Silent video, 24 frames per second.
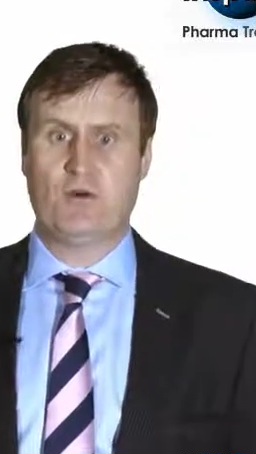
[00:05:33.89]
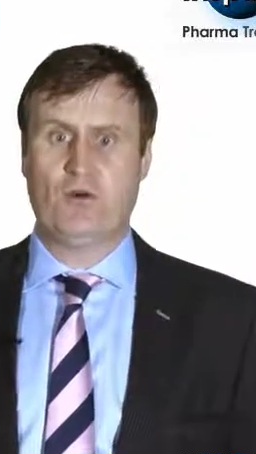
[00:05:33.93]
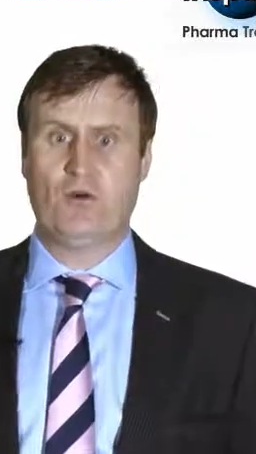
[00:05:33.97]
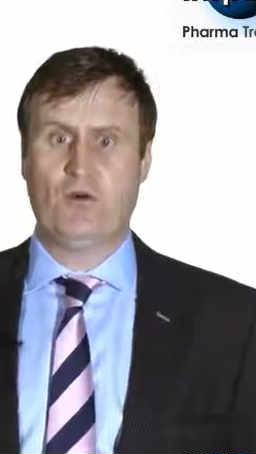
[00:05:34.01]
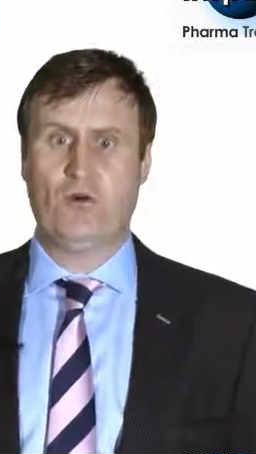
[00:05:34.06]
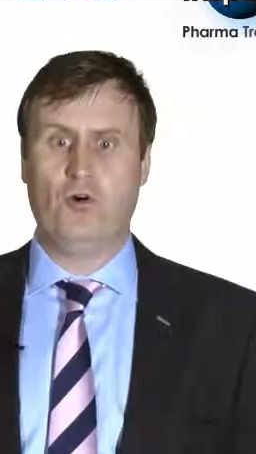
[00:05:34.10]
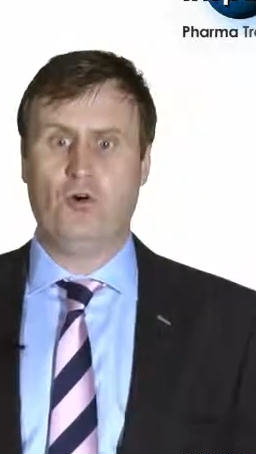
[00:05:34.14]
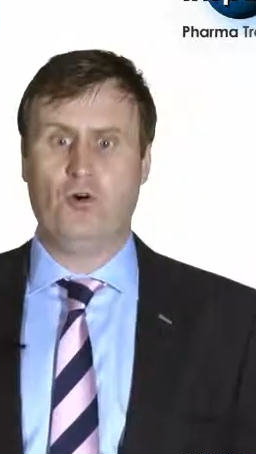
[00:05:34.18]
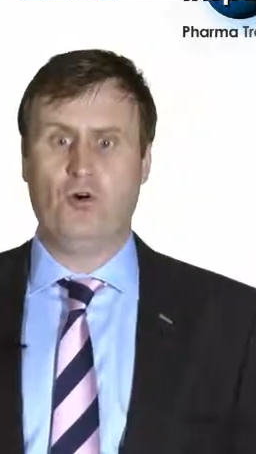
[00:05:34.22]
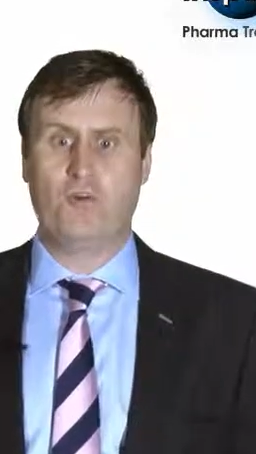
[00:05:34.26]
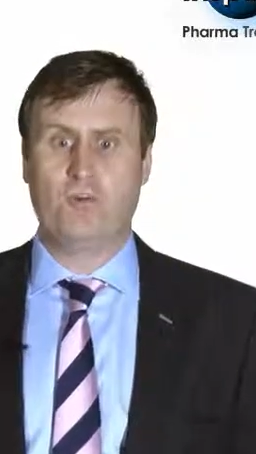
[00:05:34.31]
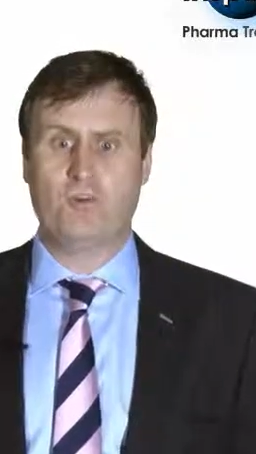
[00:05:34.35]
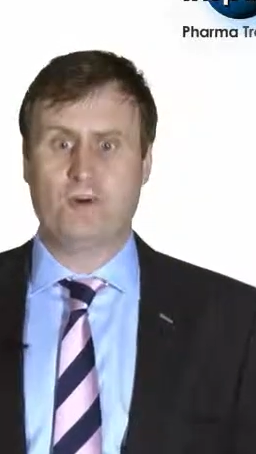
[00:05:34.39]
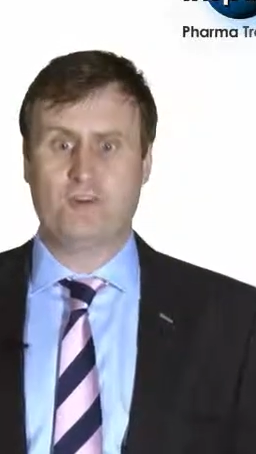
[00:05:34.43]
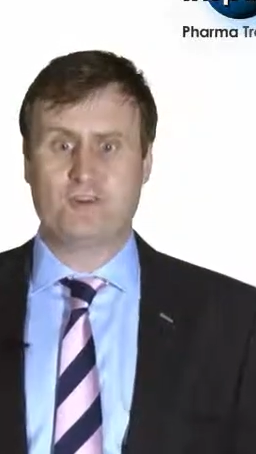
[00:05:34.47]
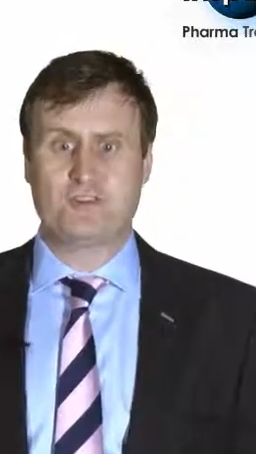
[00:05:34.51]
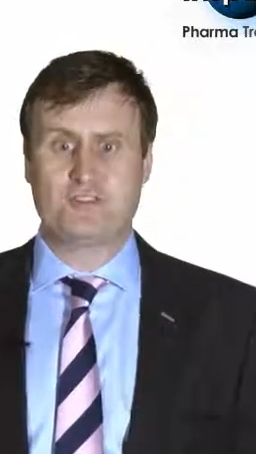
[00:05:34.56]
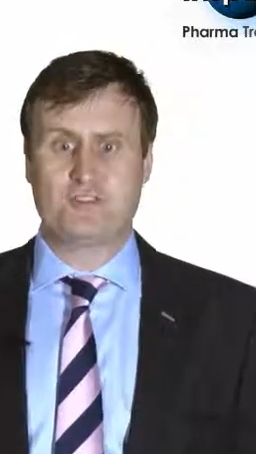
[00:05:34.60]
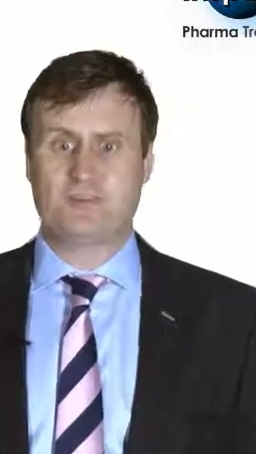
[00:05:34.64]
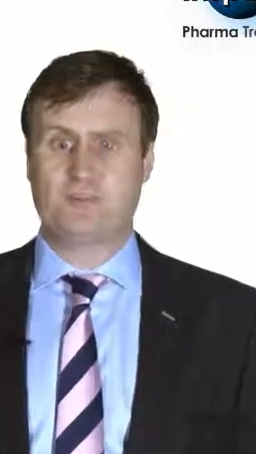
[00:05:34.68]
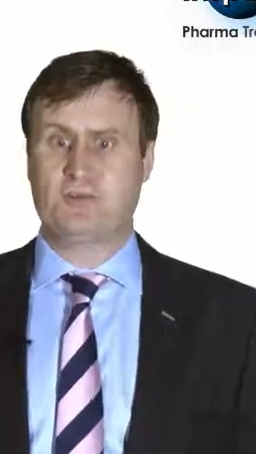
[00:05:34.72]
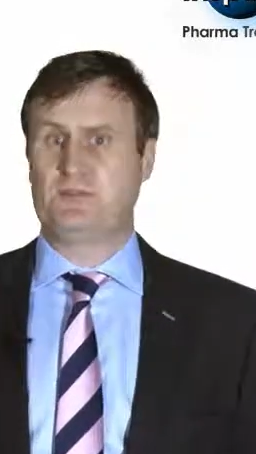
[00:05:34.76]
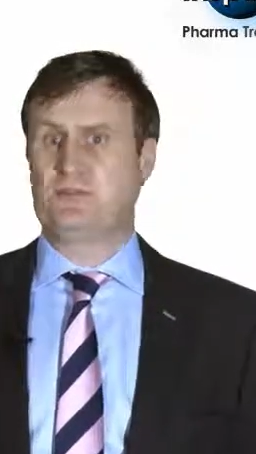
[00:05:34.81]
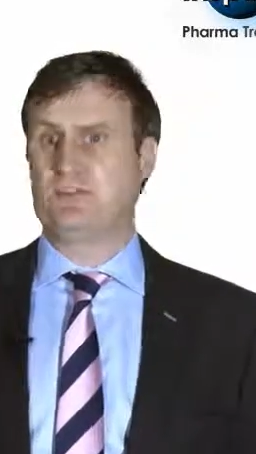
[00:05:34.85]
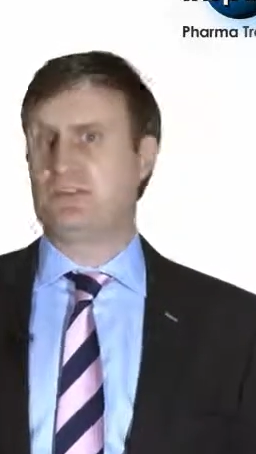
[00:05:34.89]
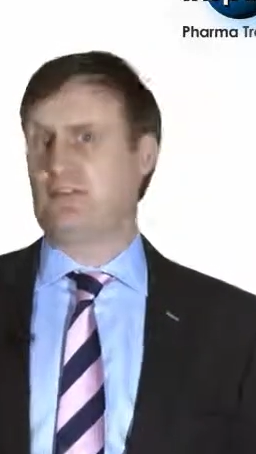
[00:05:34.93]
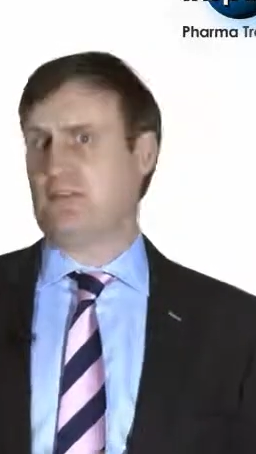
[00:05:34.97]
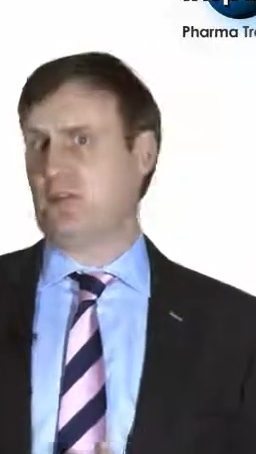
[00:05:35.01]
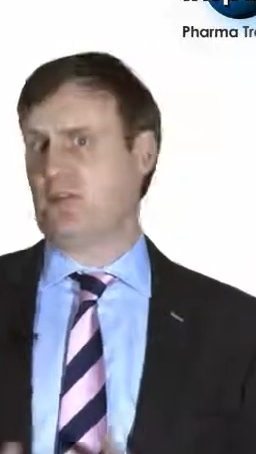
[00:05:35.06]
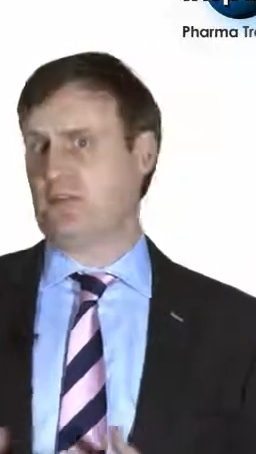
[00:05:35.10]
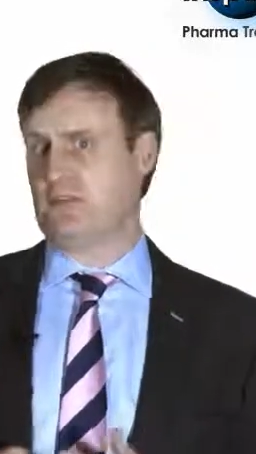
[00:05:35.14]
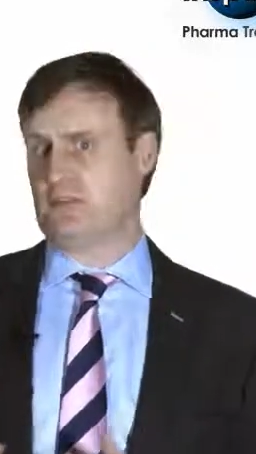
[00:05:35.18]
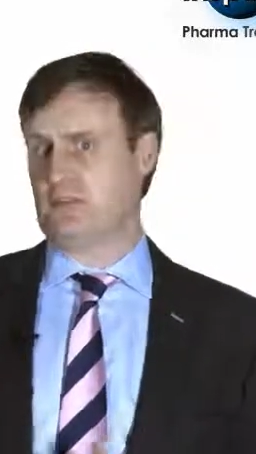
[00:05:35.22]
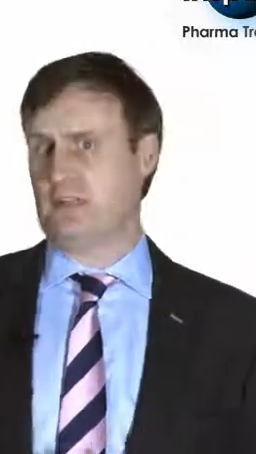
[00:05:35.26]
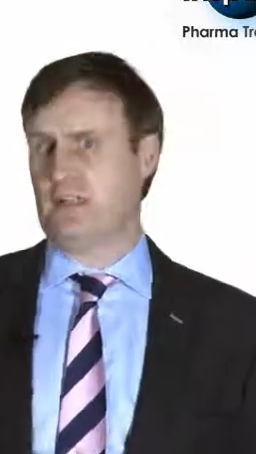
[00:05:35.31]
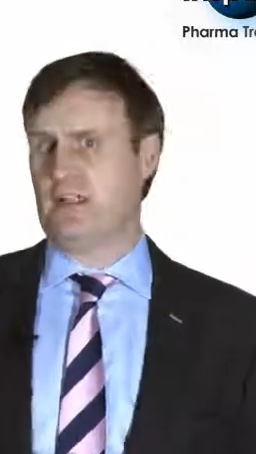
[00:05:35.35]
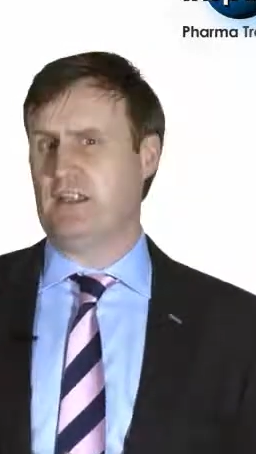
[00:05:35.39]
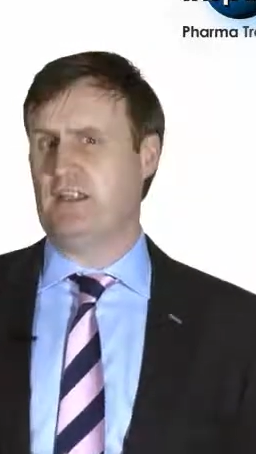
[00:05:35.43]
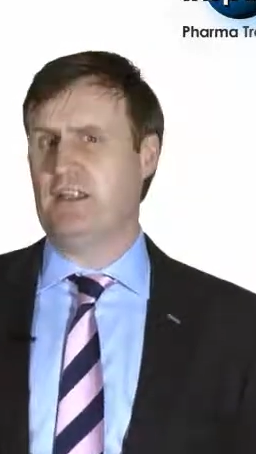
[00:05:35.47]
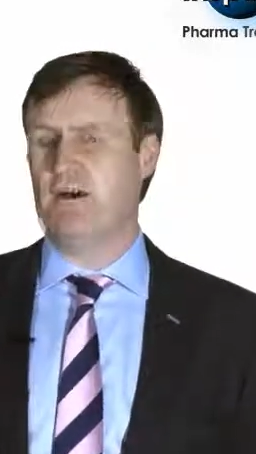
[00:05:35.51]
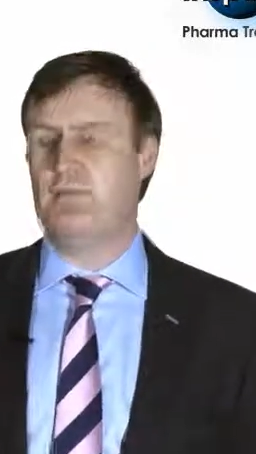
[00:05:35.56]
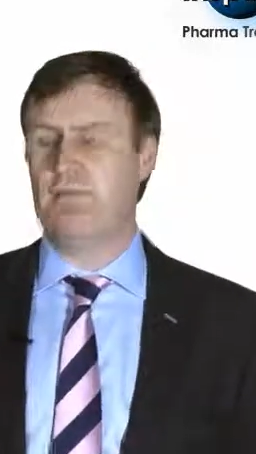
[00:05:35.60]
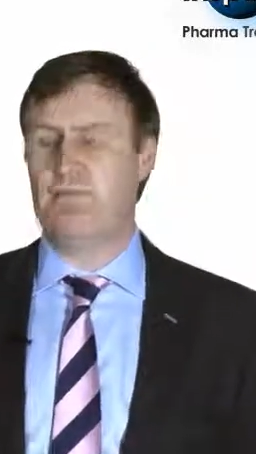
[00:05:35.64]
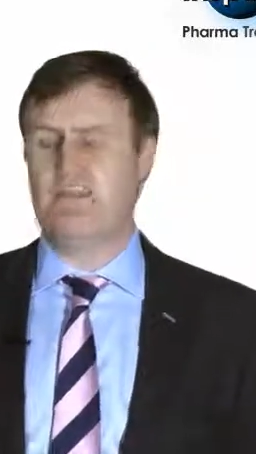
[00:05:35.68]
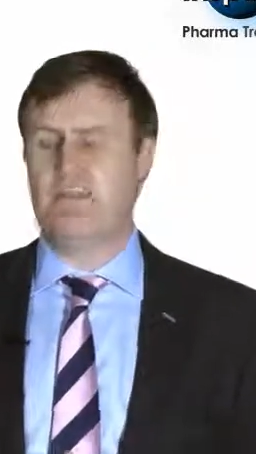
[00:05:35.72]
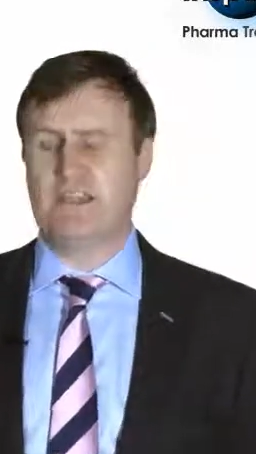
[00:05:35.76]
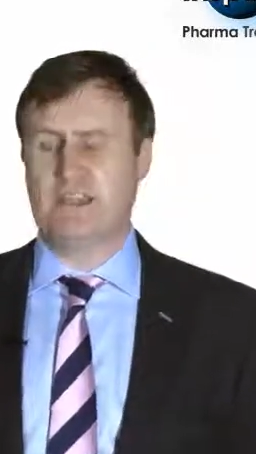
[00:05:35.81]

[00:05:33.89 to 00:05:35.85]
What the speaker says: or possible a number